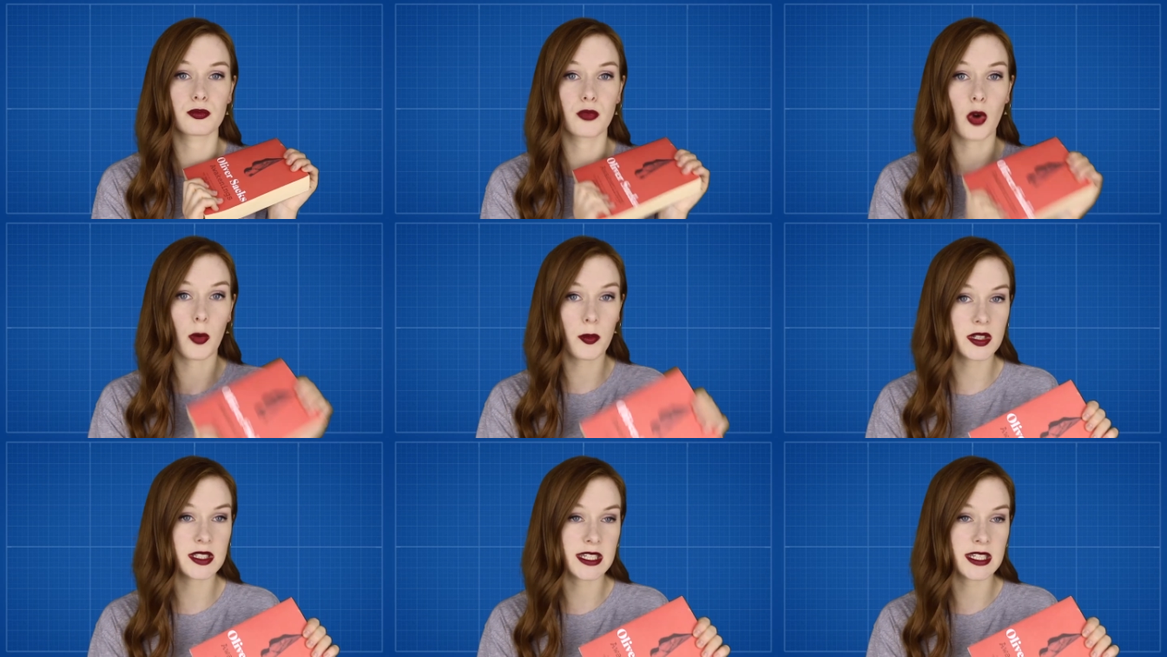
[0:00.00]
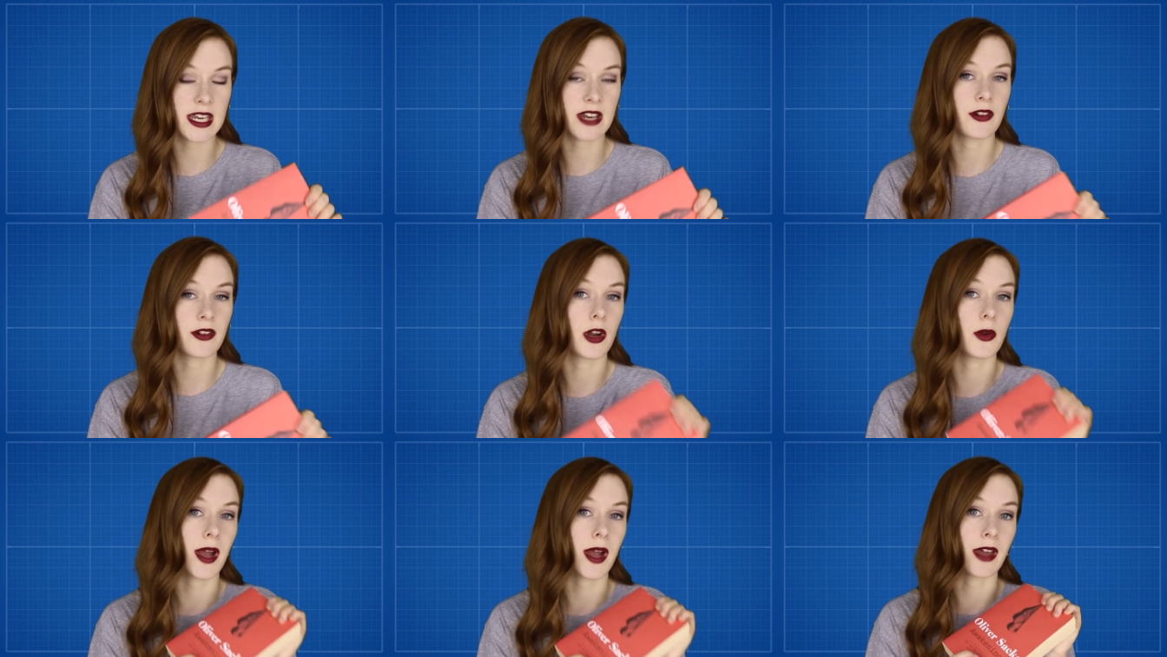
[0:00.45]
Robert De
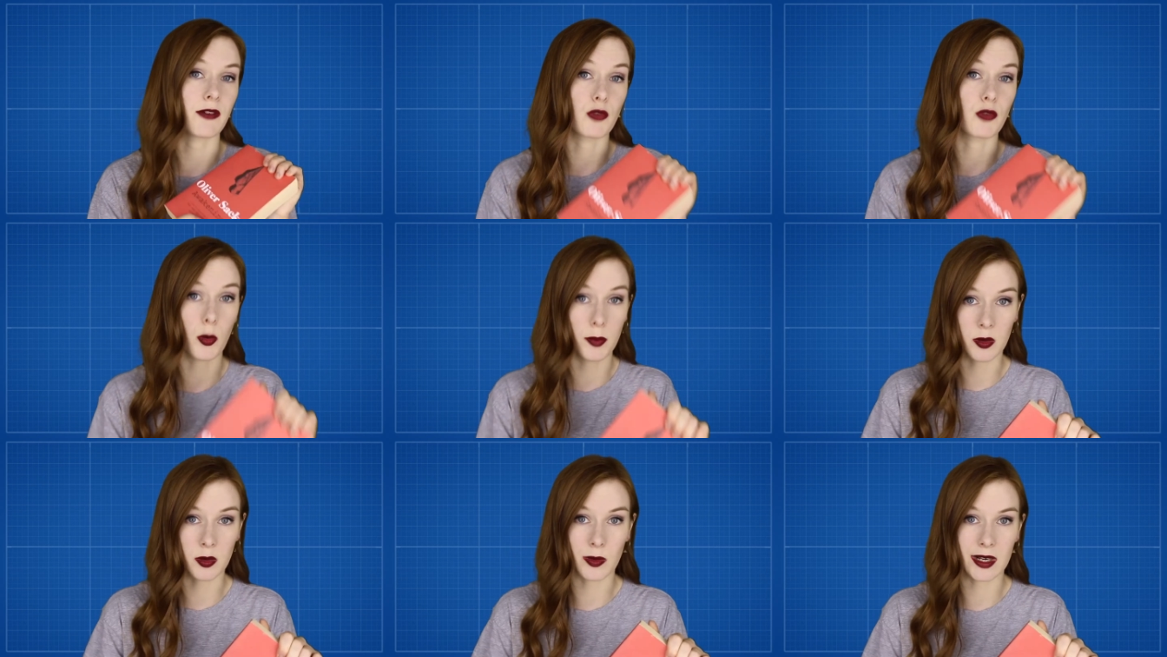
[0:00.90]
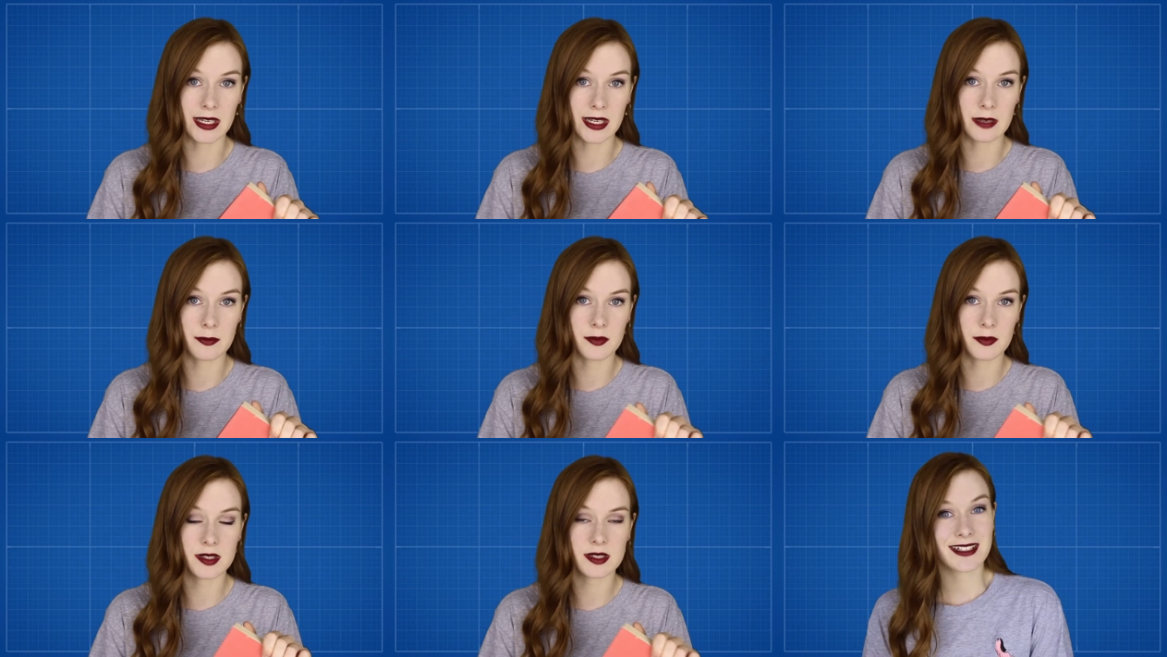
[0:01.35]
Niro and Robin
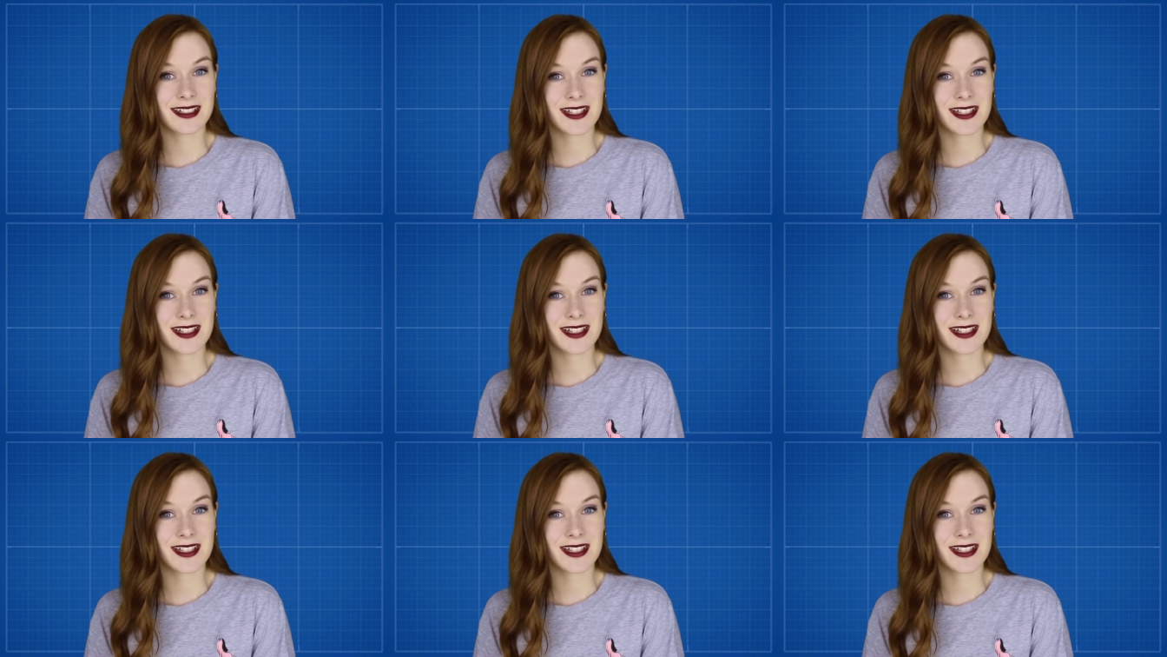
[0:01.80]
Williams.